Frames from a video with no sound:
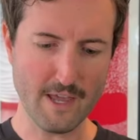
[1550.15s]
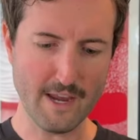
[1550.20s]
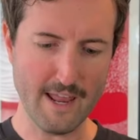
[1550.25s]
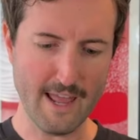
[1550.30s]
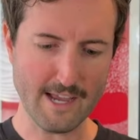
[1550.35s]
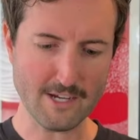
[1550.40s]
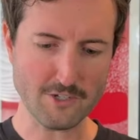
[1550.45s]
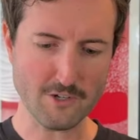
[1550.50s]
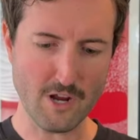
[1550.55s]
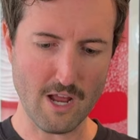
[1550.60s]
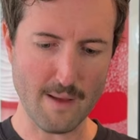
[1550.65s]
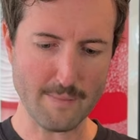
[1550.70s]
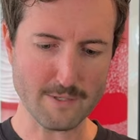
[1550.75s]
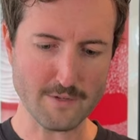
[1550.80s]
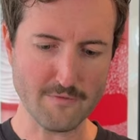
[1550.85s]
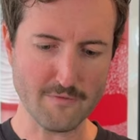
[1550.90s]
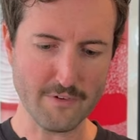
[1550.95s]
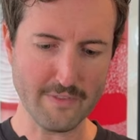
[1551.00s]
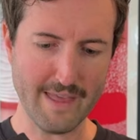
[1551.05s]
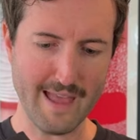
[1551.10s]
you've got an extra
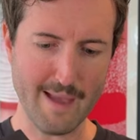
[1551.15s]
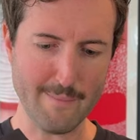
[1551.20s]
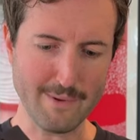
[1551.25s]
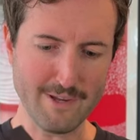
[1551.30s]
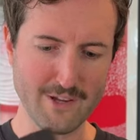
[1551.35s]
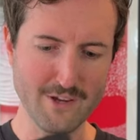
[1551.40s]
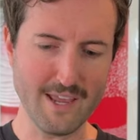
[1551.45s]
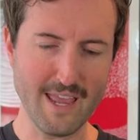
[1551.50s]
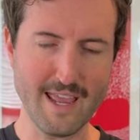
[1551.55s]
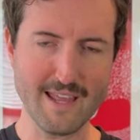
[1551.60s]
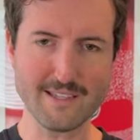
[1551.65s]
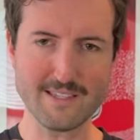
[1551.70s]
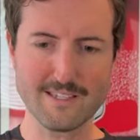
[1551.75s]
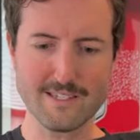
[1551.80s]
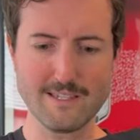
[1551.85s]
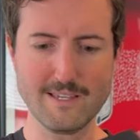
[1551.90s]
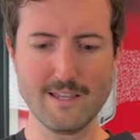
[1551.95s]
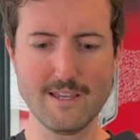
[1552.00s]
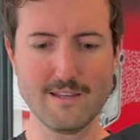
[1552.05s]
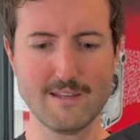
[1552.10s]
option for that, but you can't
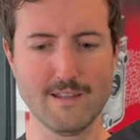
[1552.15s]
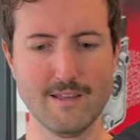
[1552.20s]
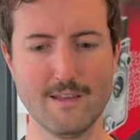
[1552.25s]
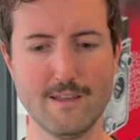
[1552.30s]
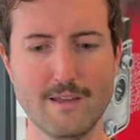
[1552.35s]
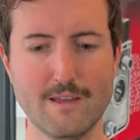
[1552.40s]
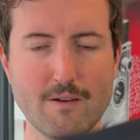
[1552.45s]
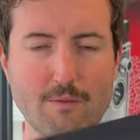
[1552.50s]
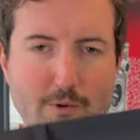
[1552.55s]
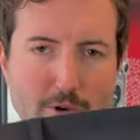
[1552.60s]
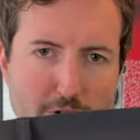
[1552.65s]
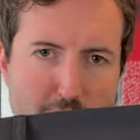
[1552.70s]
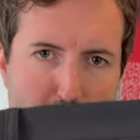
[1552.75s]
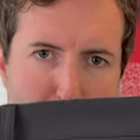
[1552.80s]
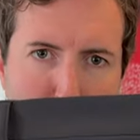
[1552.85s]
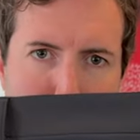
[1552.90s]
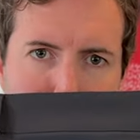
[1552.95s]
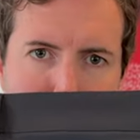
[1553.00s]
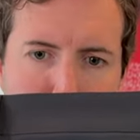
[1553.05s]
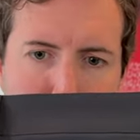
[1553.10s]
see it when you're
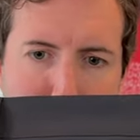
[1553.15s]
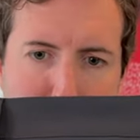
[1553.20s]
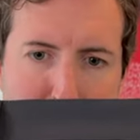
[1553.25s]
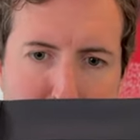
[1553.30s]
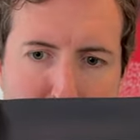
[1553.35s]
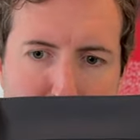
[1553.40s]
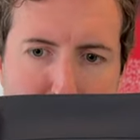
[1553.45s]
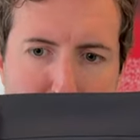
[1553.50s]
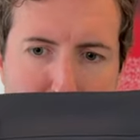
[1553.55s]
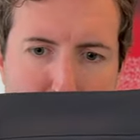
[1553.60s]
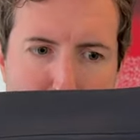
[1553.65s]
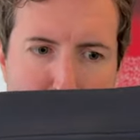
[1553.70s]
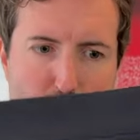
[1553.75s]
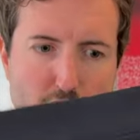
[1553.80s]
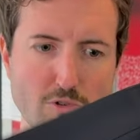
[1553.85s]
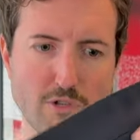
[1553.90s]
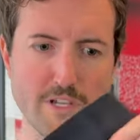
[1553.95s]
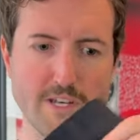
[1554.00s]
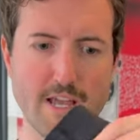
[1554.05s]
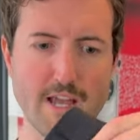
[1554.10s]
just wearing the pants, which
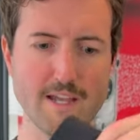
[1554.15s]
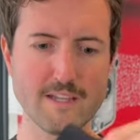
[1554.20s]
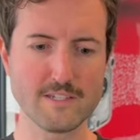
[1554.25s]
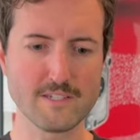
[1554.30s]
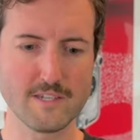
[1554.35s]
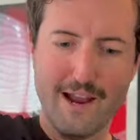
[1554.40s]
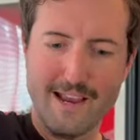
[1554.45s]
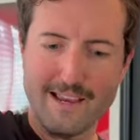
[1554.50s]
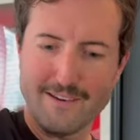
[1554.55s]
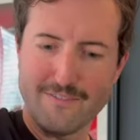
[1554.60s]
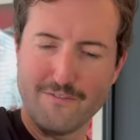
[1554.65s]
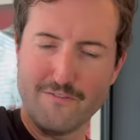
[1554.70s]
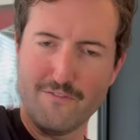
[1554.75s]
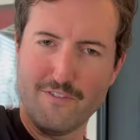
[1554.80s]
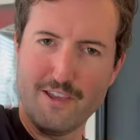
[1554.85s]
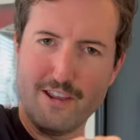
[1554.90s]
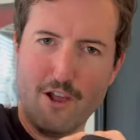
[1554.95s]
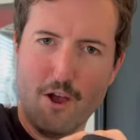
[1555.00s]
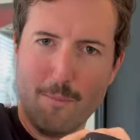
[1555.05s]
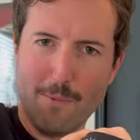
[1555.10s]
is really nice. I can
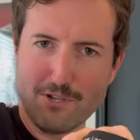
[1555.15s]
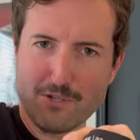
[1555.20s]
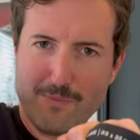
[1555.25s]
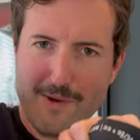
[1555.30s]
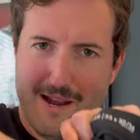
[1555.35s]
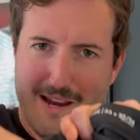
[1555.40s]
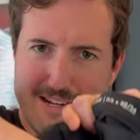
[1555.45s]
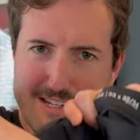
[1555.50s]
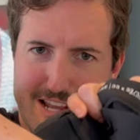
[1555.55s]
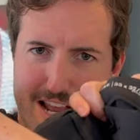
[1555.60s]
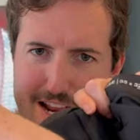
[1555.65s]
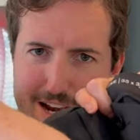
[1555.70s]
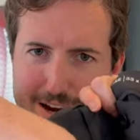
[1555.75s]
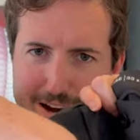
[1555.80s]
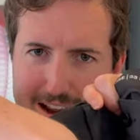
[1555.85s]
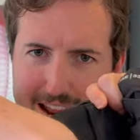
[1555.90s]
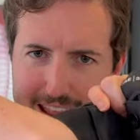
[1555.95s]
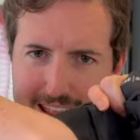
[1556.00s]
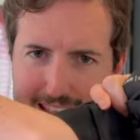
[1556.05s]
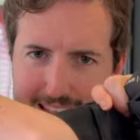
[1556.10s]
fit almost my
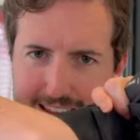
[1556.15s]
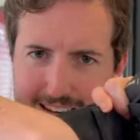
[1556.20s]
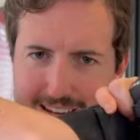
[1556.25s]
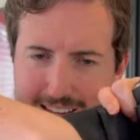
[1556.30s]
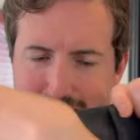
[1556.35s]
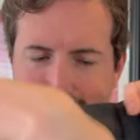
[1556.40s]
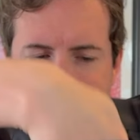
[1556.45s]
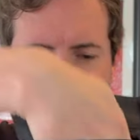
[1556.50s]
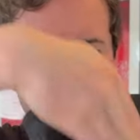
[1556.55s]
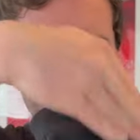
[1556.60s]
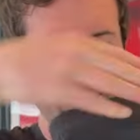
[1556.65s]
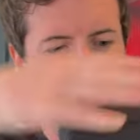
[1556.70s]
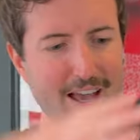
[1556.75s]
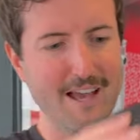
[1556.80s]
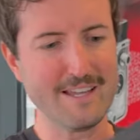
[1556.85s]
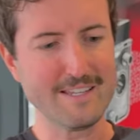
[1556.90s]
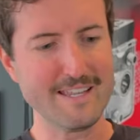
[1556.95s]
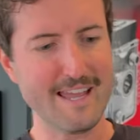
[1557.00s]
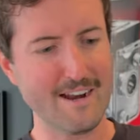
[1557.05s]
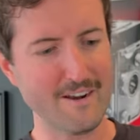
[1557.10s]
entire hand
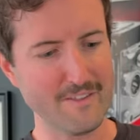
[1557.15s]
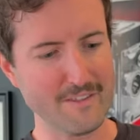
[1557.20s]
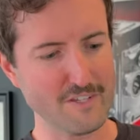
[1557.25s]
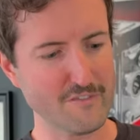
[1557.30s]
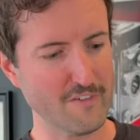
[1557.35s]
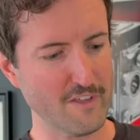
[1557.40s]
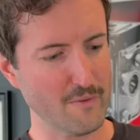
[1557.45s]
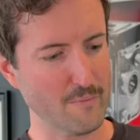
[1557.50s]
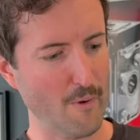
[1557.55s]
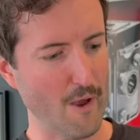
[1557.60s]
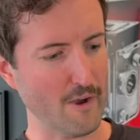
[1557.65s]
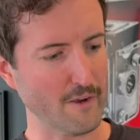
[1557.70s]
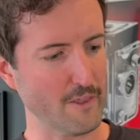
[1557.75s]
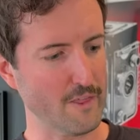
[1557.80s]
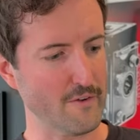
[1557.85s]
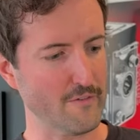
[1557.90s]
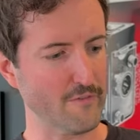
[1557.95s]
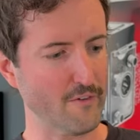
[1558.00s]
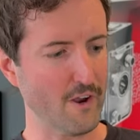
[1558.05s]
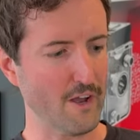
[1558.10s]
down in this fifth pocket
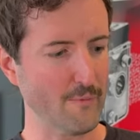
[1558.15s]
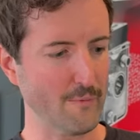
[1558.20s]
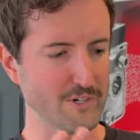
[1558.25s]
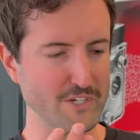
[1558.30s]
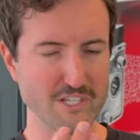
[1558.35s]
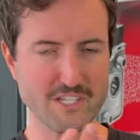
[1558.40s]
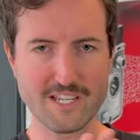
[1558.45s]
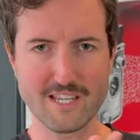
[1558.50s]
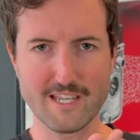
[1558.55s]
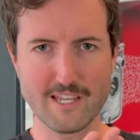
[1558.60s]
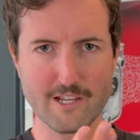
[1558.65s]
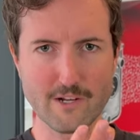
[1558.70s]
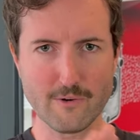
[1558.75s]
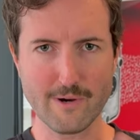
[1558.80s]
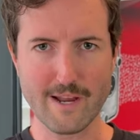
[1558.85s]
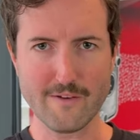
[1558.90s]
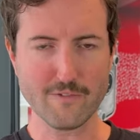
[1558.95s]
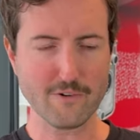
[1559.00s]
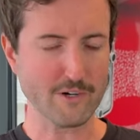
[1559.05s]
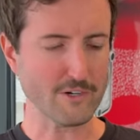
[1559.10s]
in the front, which is again
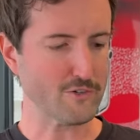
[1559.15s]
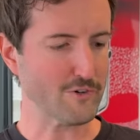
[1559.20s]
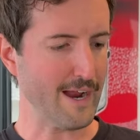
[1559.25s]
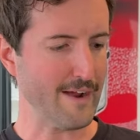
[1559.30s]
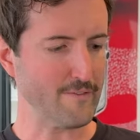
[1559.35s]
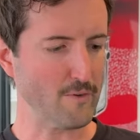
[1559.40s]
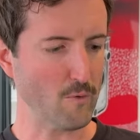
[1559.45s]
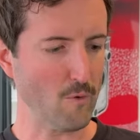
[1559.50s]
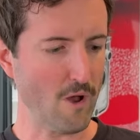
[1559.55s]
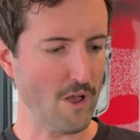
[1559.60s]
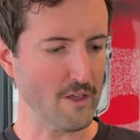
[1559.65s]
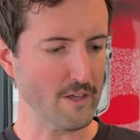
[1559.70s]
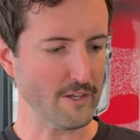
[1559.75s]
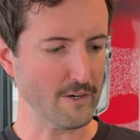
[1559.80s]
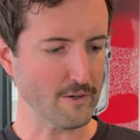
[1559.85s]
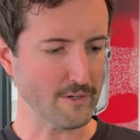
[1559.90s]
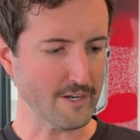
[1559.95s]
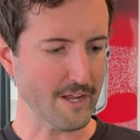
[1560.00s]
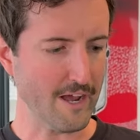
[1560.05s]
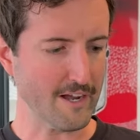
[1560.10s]
great for a travel wallet or